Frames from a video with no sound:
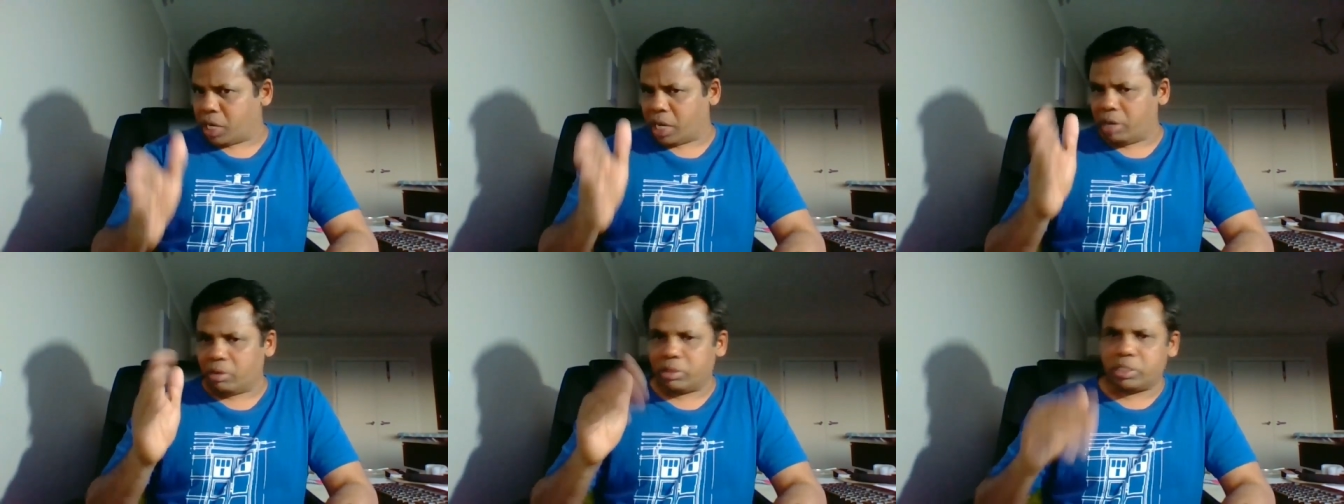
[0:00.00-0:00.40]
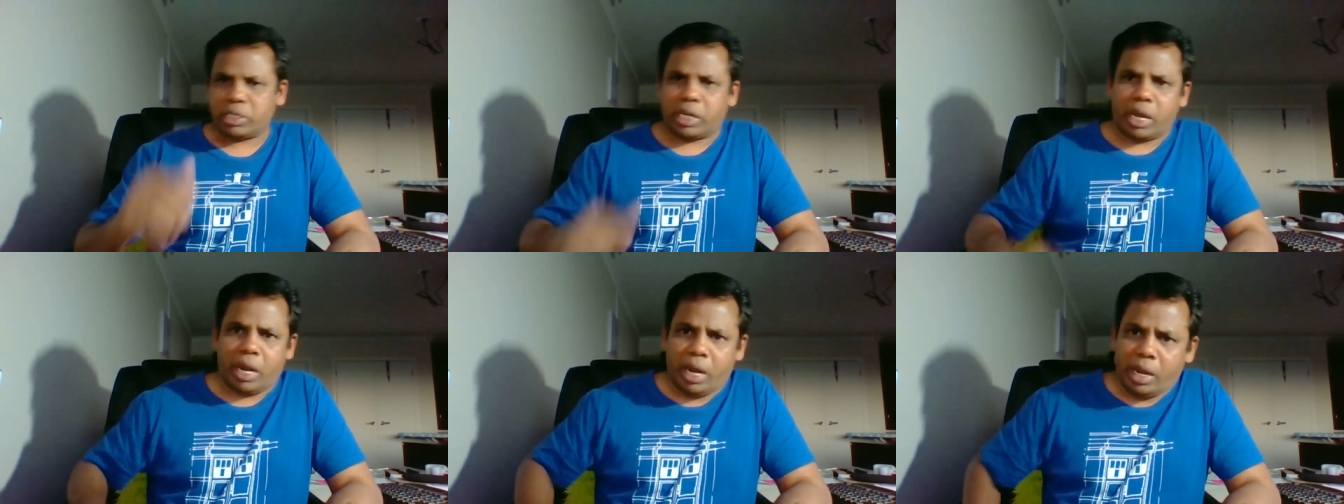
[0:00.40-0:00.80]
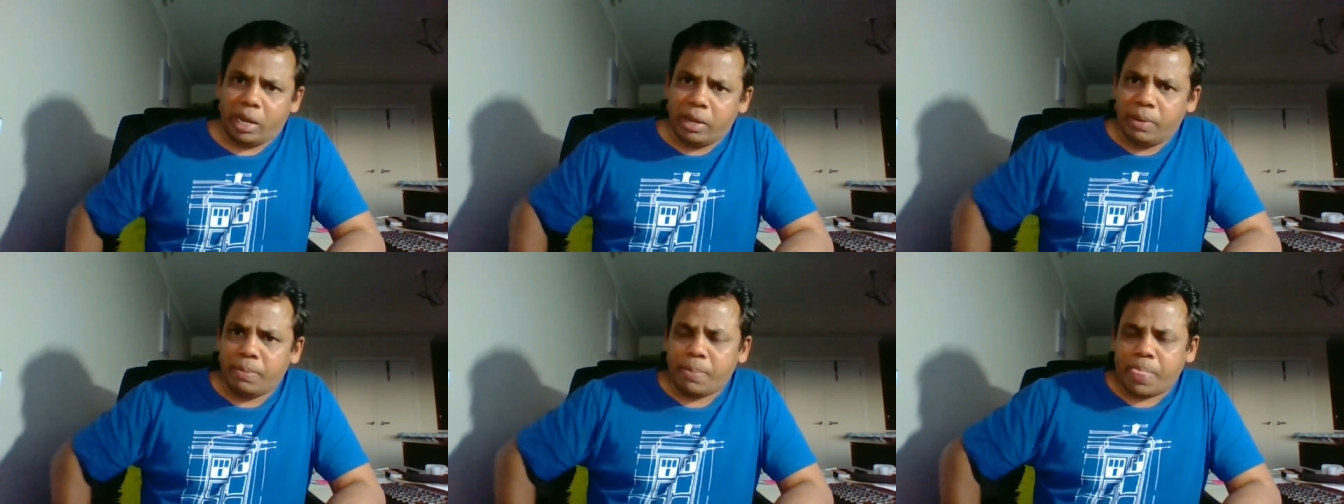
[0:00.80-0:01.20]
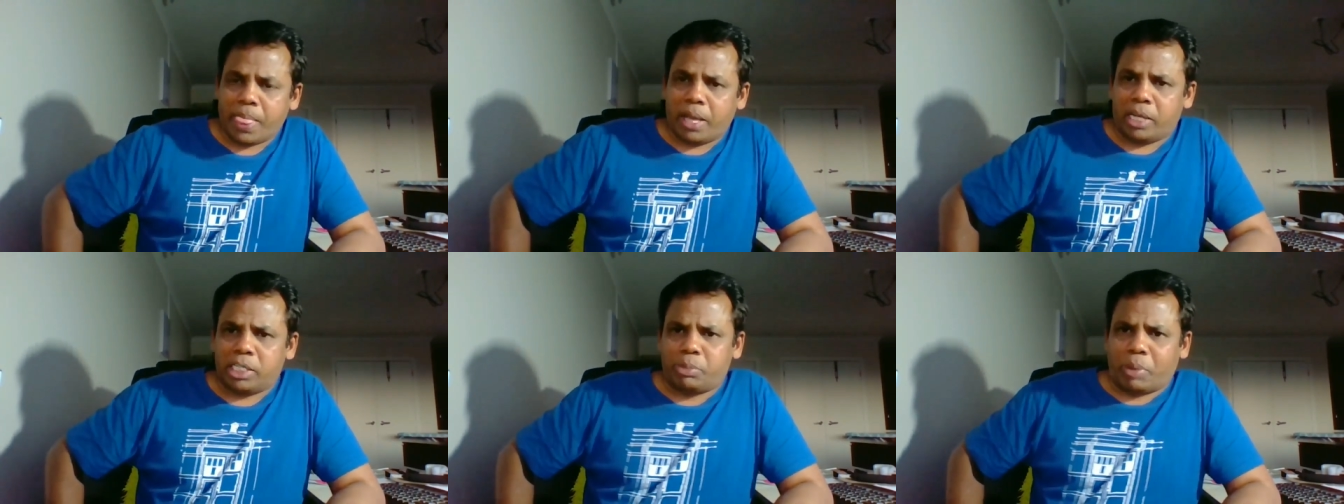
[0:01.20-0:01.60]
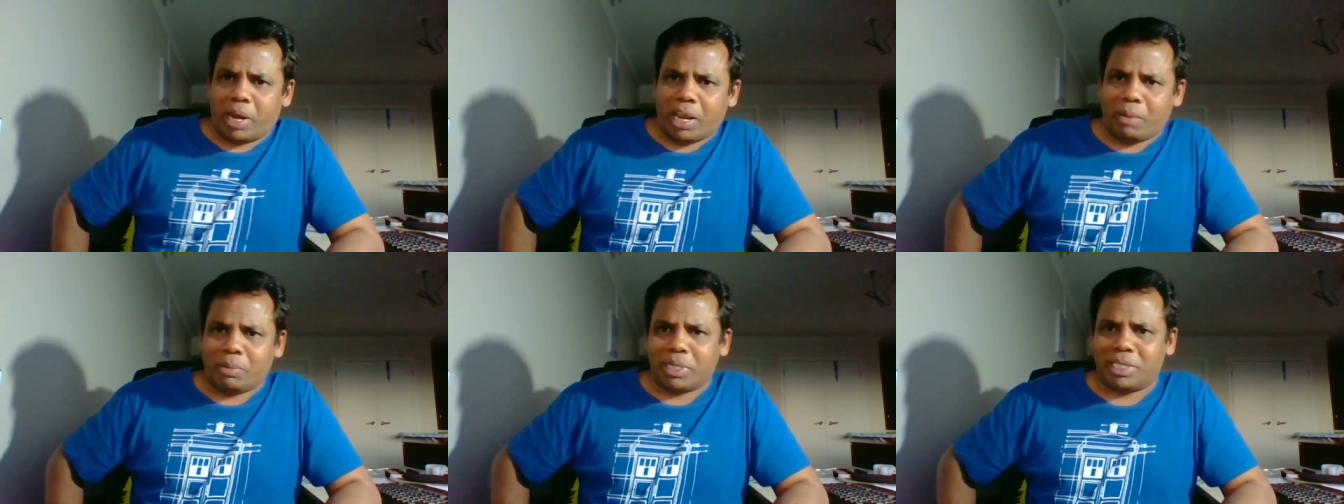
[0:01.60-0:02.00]
I don't see any uh,
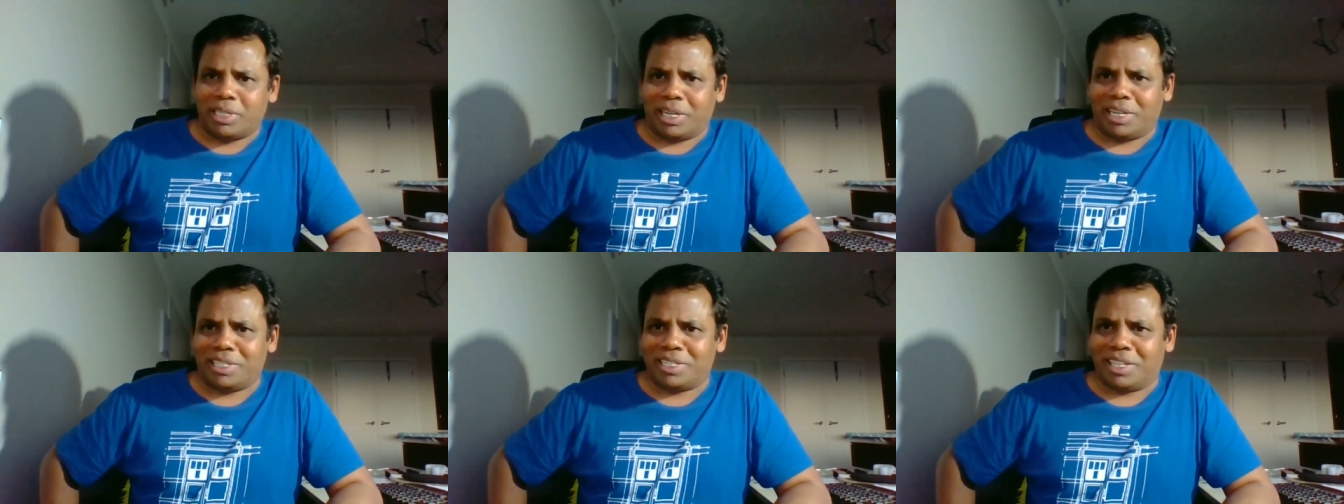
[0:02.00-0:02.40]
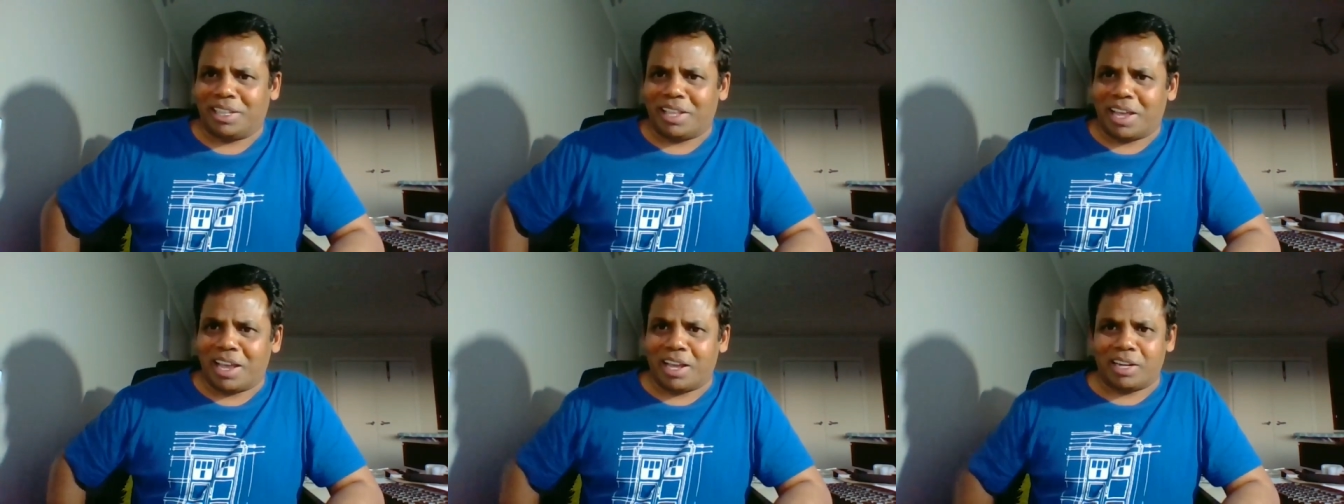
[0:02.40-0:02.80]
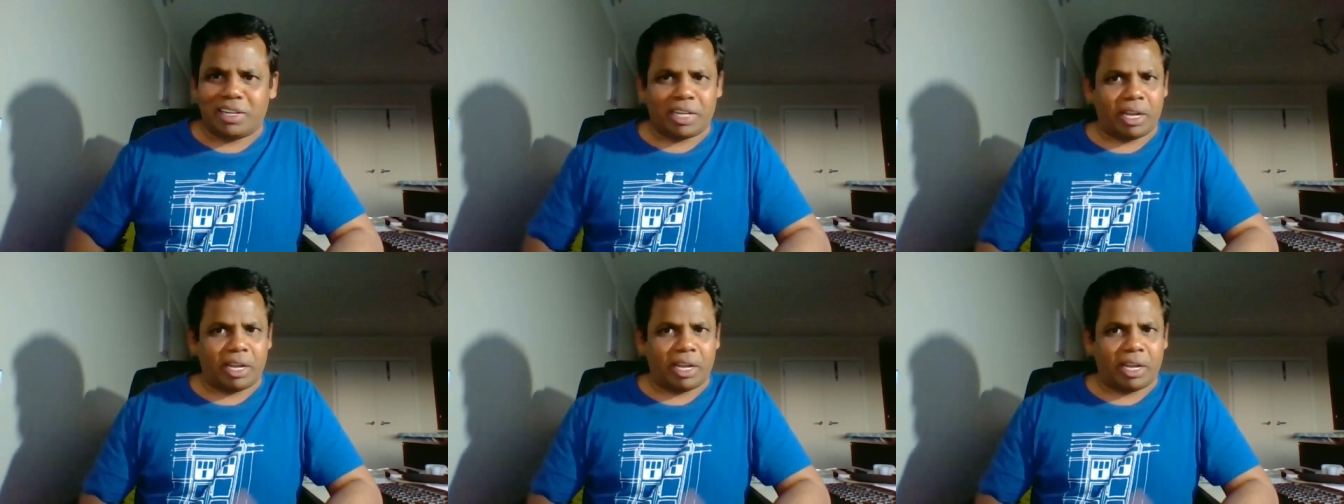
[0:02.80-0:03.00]
spelling mistakes in that,